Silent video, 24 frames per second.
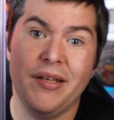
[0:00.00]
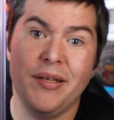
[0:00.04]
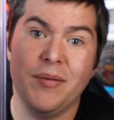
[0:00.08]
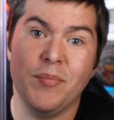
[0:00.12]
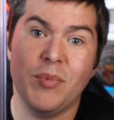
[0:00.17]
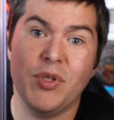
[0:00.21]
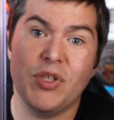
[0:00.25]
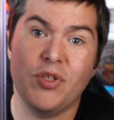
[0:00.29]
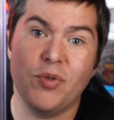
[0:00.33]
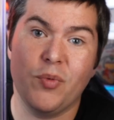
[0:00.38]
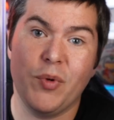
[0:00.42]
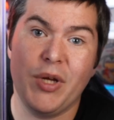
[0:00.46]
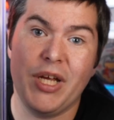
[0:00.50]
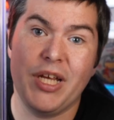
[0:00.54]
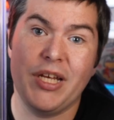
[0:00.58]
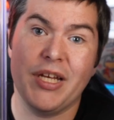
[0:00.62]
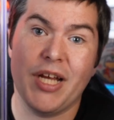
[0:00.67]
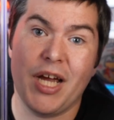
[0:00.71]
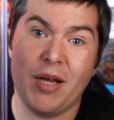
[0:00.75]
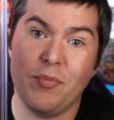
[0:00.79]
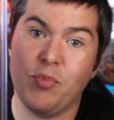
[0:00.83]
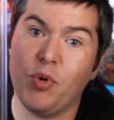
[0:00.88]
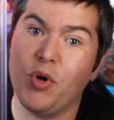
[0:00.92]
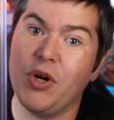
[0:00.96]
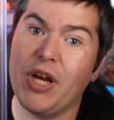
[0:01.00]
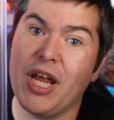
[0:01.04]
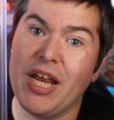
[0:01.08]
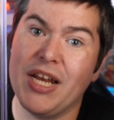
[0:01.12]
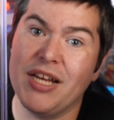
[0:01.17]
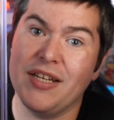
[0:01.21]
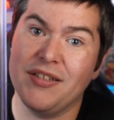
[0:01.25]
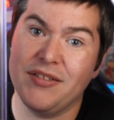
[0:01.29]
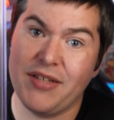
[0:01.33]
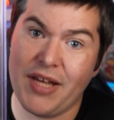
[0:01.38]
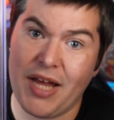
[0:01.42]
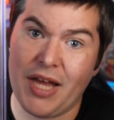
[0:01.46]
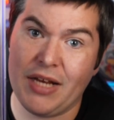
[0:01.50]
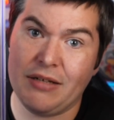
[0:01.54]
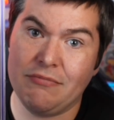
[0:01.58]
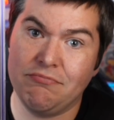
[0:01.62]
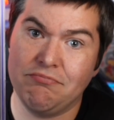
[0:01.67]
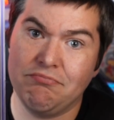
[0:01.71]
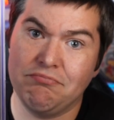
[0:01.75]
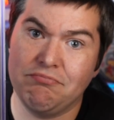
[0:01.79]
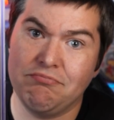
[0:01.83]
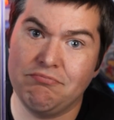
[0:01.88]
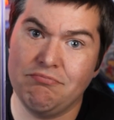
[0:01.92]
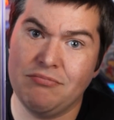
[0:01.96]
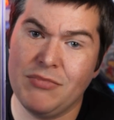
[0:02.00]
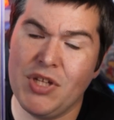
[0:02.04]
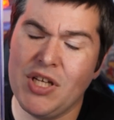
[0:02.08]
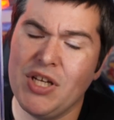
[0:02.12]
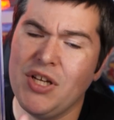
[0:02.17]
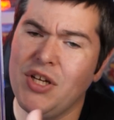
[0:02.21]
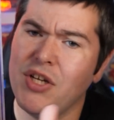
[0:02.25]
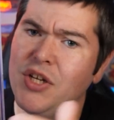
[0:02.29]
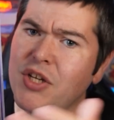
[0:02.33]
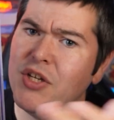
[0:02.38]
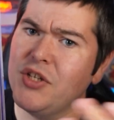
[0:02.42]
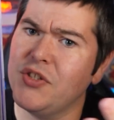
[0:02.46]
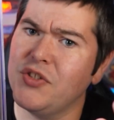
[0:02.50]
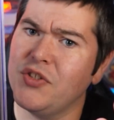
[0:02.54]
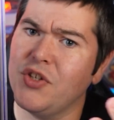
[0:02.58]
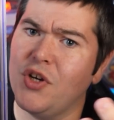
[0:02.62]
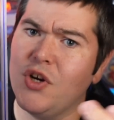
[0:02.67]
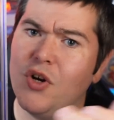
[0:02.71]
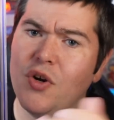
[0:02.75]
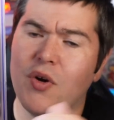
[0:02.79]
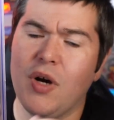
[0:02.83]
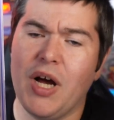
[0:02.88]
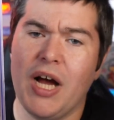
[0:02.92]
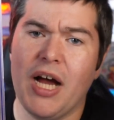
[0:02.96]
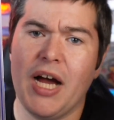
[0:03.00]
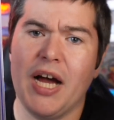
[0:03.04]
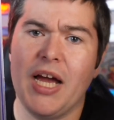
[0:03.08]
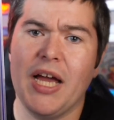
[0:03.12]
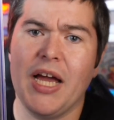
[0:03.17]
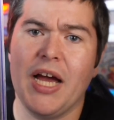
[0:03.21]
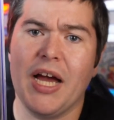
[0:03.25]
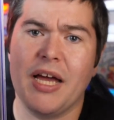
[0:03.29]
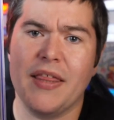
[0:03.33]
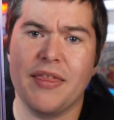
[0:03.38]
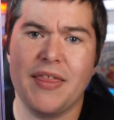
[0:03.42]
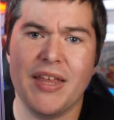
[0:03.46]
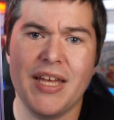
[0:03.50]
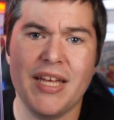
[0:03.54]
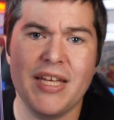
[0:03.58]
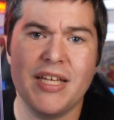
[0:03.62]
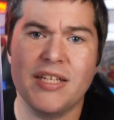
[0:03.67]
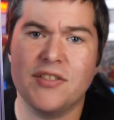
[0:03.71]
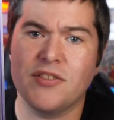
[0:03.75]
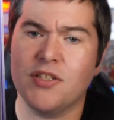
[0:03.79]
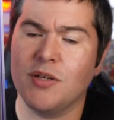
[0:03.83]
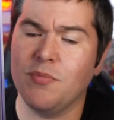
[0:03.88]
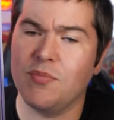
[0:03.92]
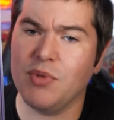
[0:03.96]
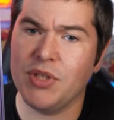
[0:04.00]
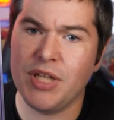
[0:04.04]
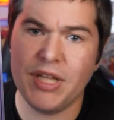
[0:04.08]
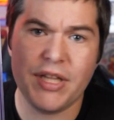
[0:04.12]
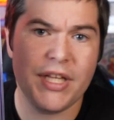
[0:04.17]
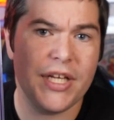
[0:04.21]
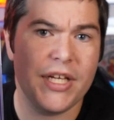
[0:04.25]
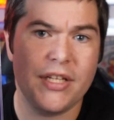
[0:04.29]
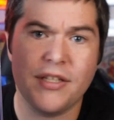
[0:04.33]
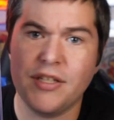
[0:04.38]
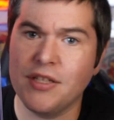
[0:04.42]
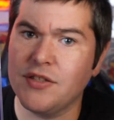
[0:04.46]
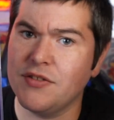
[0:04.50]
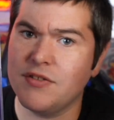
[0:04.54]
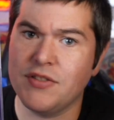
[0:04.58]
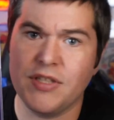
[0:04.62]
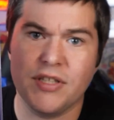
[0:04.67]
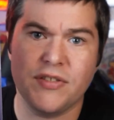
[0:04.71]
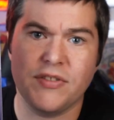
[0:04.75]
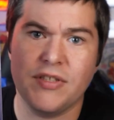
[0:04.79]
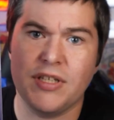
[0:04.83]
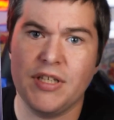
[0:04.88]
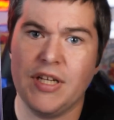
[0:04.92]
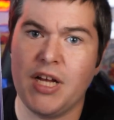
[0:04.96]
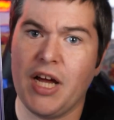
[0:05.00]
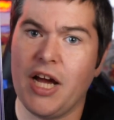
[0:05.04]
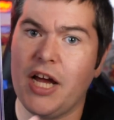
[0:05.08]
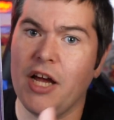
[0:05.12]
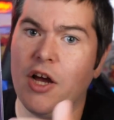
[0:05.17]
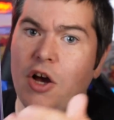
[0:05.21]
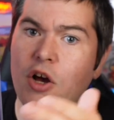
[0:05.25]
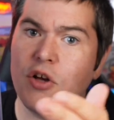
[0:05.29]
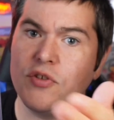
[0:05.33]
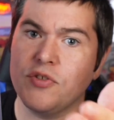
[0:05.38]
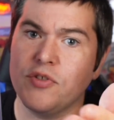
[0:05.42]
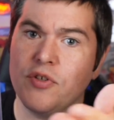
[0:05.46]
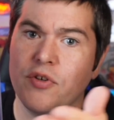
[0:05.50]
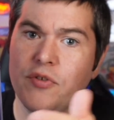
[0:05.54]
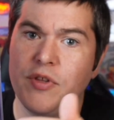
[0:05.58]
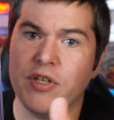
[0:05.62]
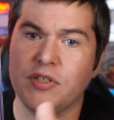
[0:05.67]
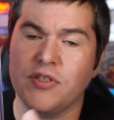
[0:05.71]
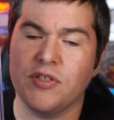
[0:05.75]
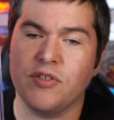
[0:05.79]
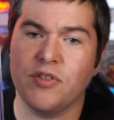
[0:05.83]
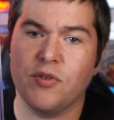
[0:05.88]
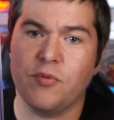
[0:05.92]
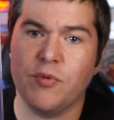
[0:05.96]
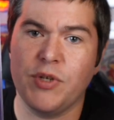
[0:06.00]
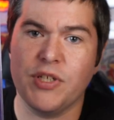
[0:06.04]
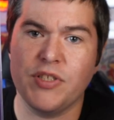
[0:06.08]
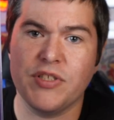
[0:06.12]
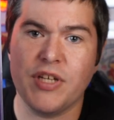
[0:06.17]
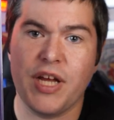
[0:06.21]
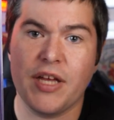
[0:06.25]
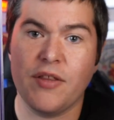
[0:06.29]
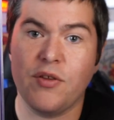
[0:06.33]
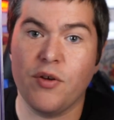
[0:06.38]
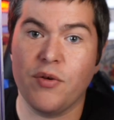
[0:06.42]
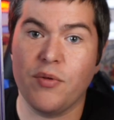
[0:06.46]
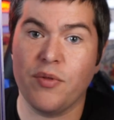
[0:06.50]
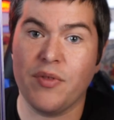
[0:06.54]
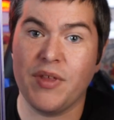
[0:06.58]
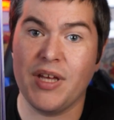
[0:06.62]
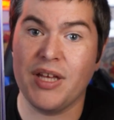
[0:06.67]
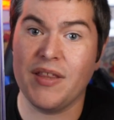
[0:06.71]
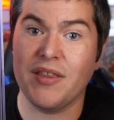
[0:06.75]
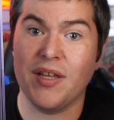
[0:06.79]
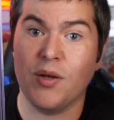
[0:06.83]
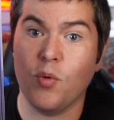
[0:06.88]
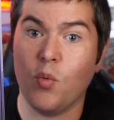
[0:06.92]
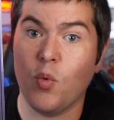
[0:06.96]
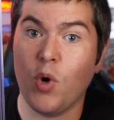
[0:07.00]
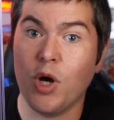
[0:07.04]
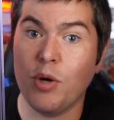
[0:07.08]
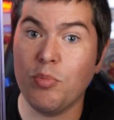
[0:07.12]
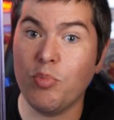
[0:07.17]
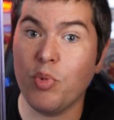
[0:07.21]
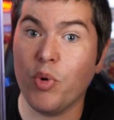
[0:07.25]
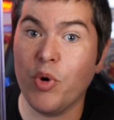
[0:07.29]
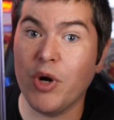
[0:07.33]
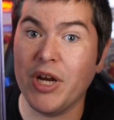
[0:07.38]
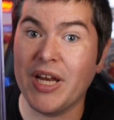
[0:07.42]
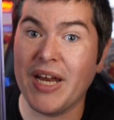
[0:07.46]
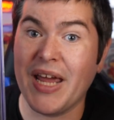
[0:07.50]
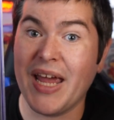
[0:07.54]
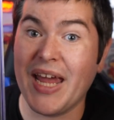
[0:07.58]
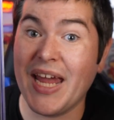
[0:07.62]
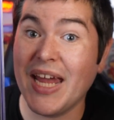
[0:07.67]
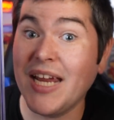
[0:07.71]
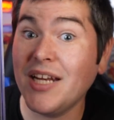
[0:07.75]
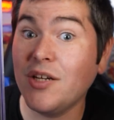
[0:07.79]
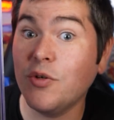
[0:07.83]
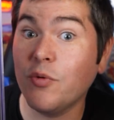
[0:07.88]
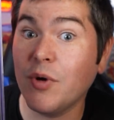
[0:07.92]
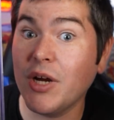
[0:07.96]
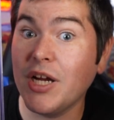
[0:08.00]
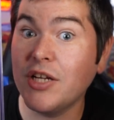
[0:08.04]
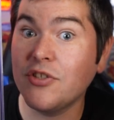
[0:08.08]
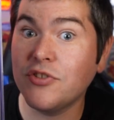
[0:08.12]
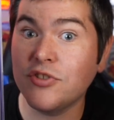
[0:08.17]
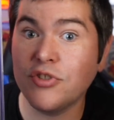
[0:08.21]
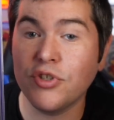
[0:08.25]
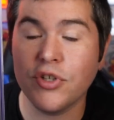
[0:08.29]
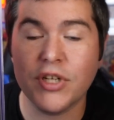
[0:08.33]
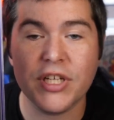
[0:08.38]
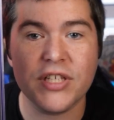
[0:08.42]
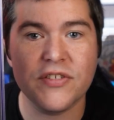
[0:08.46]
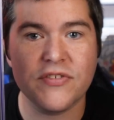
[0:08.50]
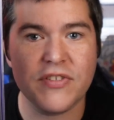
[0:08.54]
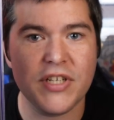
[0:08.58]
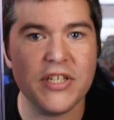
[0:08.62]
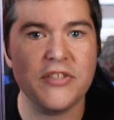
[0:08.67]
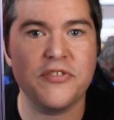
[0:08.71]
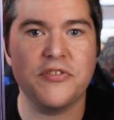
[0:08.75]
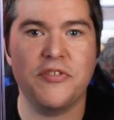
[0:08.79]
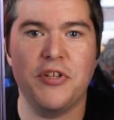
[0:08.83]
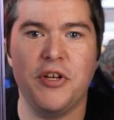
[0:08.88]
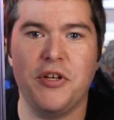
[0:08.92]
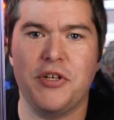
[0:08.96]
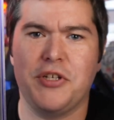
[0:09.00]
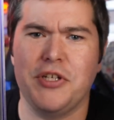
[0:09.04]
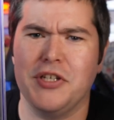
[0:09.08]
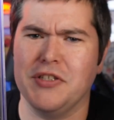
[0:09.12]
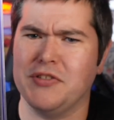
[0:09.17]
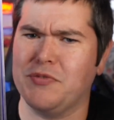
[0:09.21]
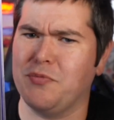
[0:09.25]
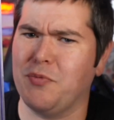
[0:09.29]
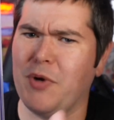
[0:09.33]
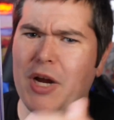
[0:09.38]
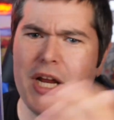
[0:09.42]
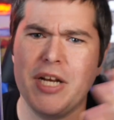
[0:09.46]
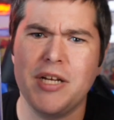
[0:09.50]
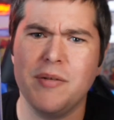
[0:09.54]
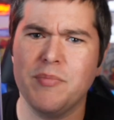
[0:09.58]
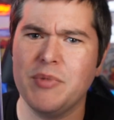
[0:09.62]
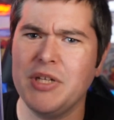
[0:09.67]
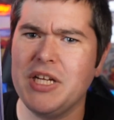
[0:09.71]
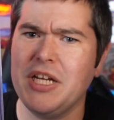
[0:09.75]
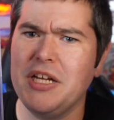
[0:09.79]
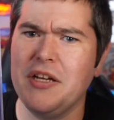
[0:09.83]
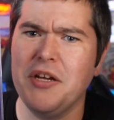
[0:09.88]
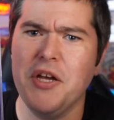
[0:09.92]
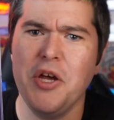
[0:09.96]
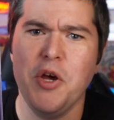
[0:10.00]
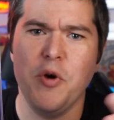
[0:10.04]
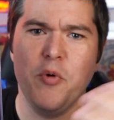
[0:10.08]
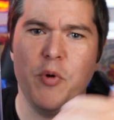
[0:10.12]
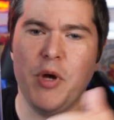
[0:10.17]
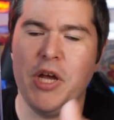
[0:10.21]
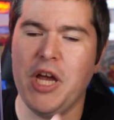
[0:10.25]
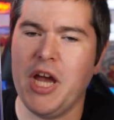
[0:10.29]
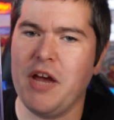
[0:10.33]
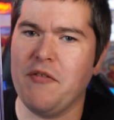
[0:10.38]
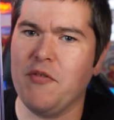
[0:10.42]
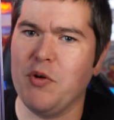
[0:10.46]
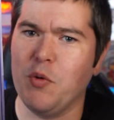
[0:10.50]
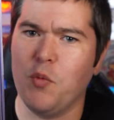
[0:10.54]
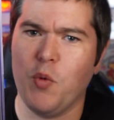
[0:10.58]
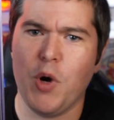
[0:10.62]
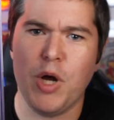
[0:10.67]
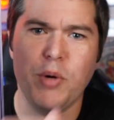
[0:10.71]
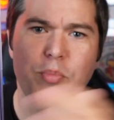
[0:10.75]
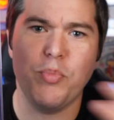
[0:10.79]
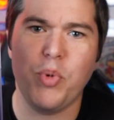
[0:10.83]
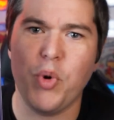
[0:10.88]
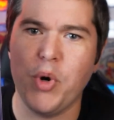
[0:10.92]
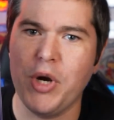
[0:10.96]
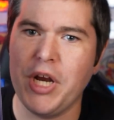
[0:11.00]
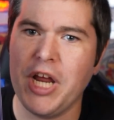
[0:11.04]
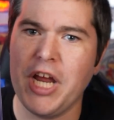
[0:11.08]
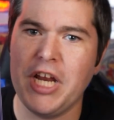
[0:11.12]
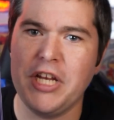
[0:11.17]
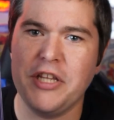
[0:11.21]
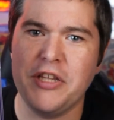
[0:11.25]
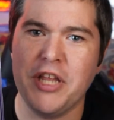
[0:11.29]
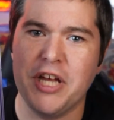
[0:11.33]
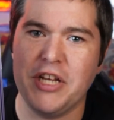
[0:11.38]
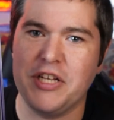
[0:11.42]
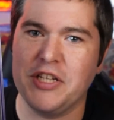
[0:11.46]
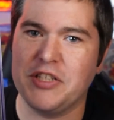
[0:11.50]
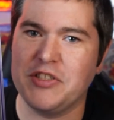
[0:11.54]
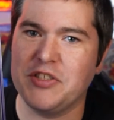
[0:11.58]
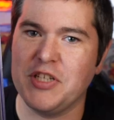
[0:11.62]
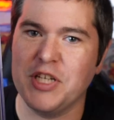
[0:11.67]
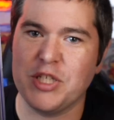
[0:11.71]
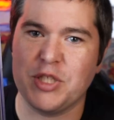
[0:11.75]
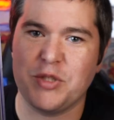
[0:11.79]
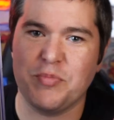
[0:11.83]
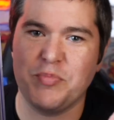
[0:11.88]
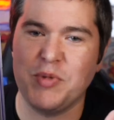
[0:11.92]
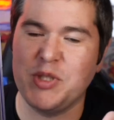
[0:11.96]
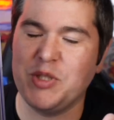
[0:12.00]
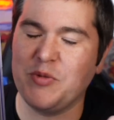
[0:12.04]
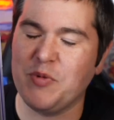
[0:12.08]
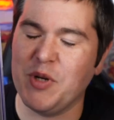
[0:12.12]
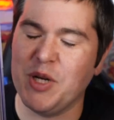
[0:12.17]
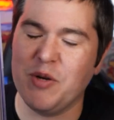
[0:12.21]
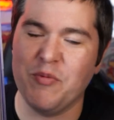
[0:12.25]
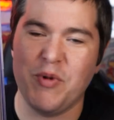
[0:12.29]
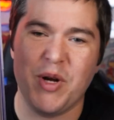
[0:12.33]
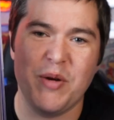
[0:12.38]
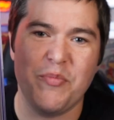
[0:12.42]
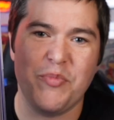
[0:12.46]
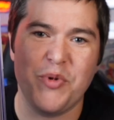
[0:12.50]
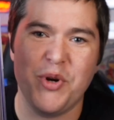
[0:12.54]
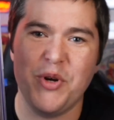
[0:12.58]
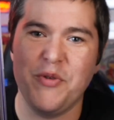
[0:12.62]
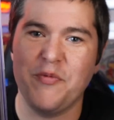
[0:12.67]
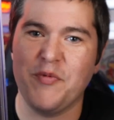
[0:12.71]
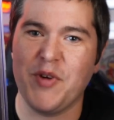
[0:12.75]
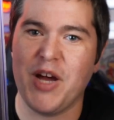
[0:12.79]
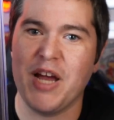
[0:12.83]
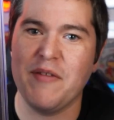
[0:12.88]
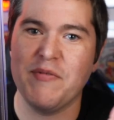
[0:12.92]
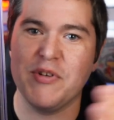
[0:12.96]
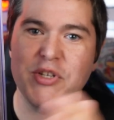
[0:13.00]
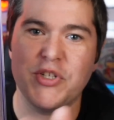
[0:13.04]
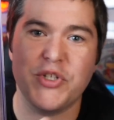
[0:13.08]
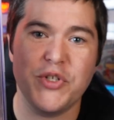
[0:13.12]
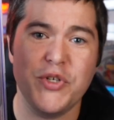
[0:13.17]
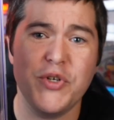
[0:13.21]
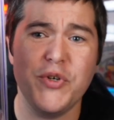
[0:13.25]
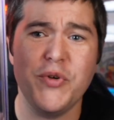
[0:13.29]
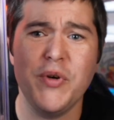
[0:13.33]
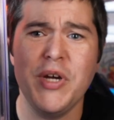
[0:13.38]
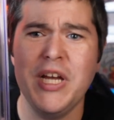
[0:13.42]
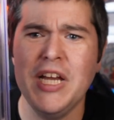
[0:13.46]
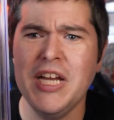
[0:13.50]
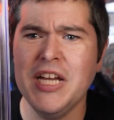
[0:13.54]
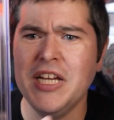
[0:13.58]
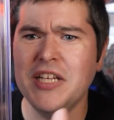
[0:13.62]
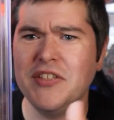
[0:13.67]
between 9.8 and 10. So I think it's completely inconsistent. This is the reason I don't think that 1.8 grades should exist, because randomly we have a 1.8 that exists between 1.5 and 2.